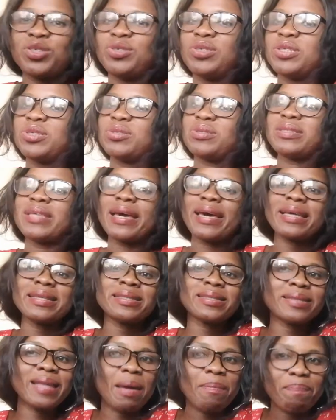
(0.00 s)
You need to take a
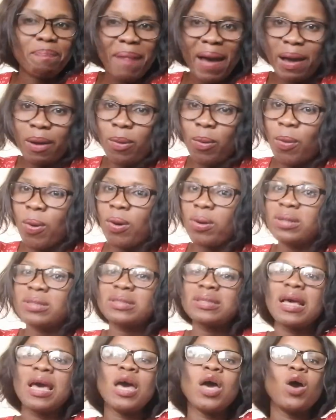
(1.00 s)
step
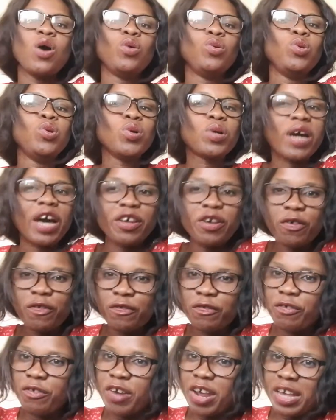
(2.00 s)
backwards, look at your
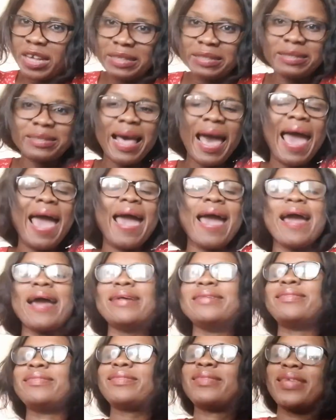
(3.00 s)
friends,
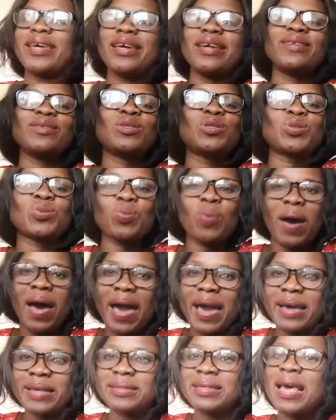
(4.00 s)
and think
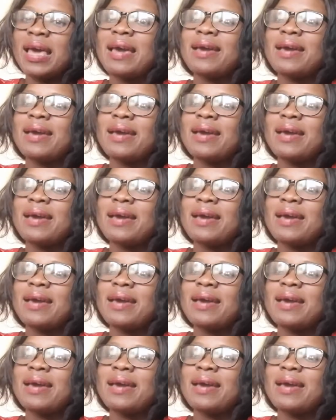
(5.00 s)
twice.